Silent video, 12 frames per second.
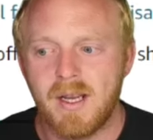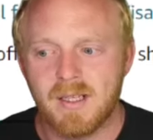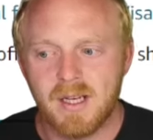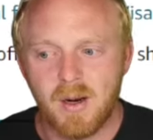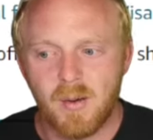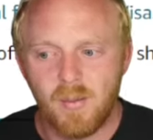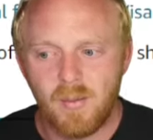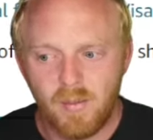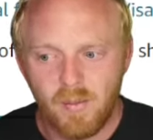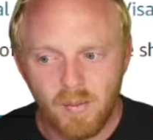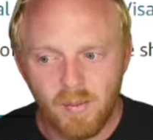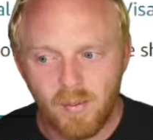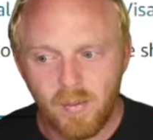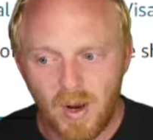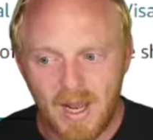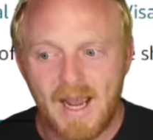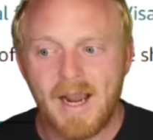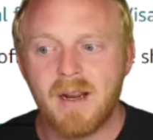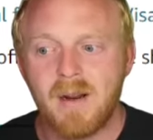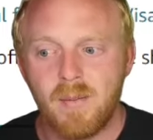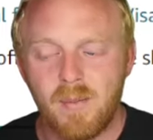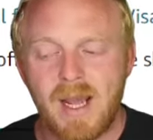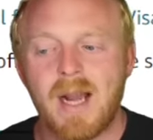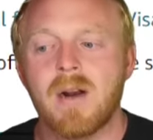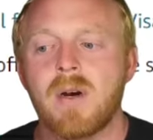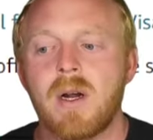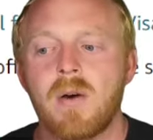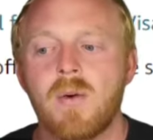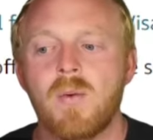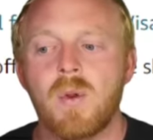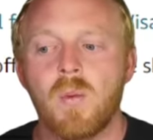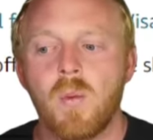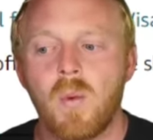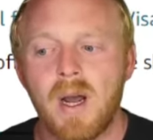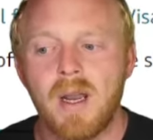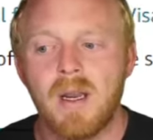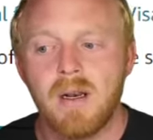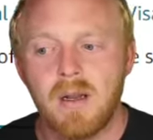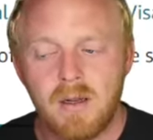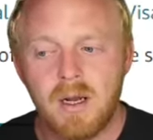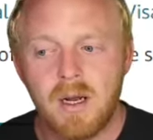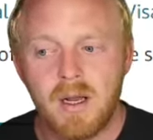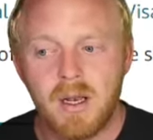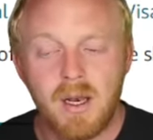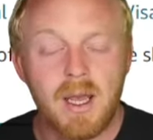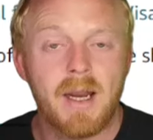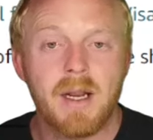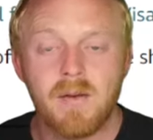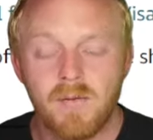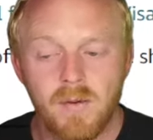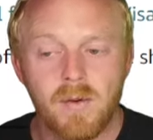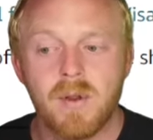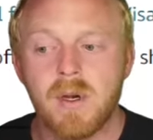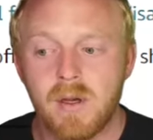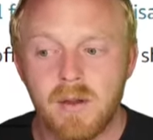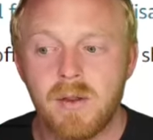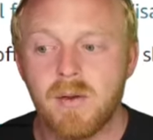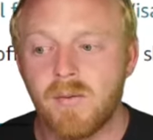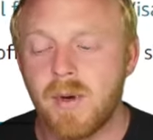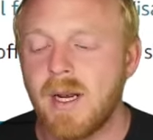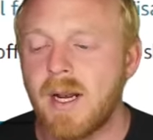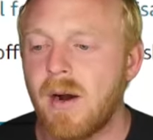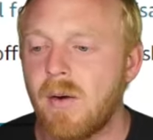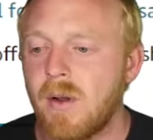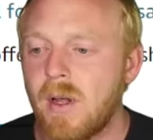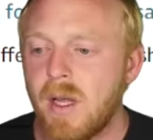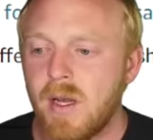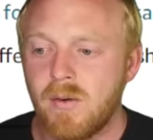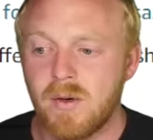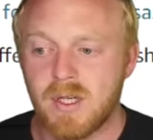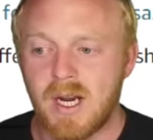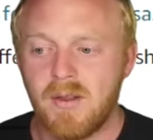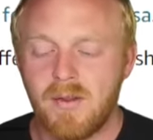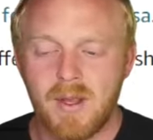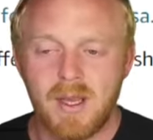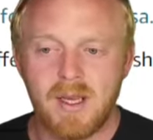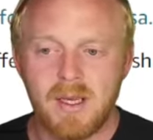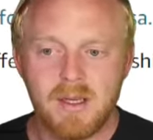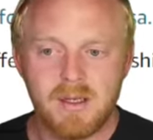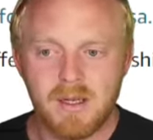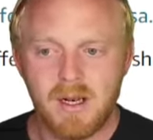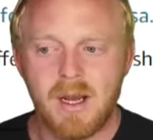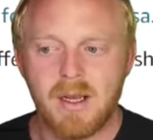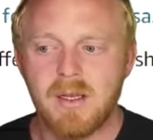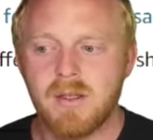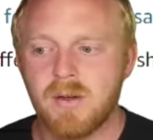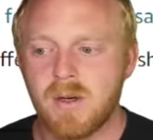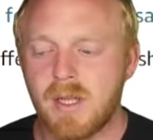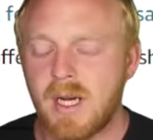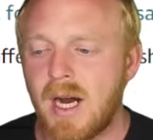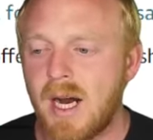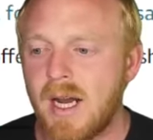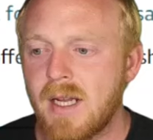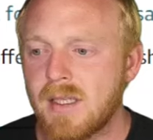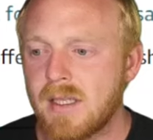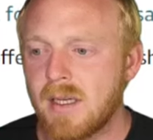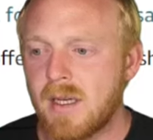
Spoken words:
It's got a black background with white lighting for the readout, which I think is a lot easier on the eyes.